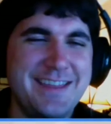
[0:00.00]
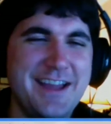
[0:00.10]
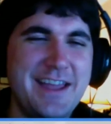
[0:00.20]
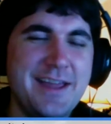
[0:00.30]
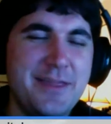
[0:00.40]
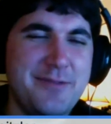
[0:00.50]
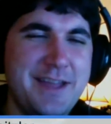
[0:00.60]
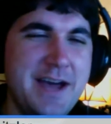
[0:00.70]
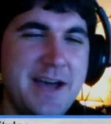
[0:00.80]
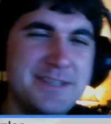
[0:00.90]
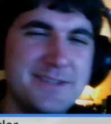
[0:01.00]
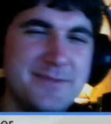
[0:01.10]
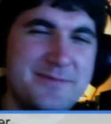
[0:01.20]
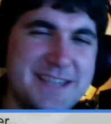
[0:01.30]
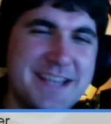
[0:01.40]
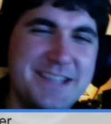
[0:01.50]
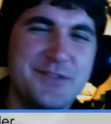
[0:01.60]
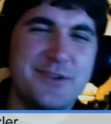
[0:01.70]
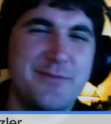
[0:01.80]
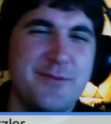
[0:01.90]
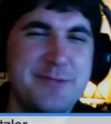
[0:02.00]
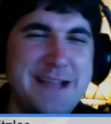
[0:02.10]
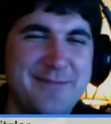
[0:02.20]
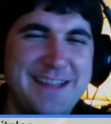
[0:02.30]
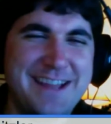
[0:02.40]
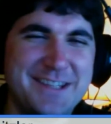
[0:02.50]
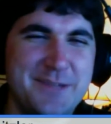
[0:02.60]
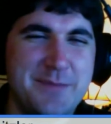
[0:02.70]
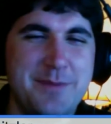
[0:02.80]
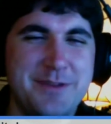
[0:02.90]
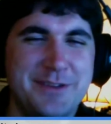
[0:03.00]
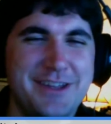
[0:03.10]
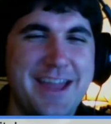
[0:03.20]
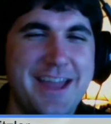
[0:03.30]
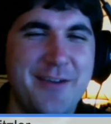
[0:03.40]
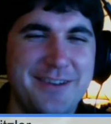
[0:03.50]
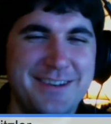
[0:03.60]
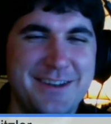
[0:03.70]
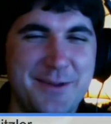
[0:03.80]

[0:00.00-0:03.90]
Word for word: I got three copies of Assassin's Creed four Black Flag, so maybe you'll luck out and you know.